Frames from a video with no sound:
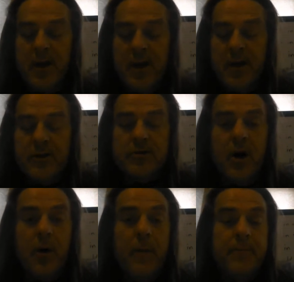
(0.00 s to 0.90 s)

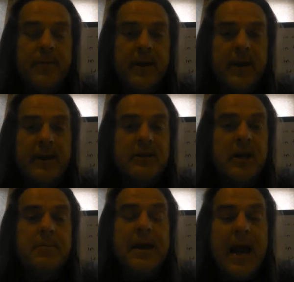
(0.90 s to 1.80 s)
So it's going to
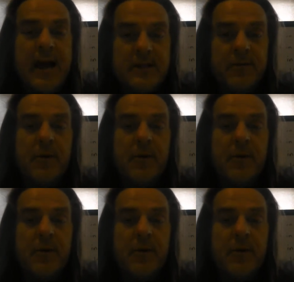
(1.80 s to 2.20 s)
be S of the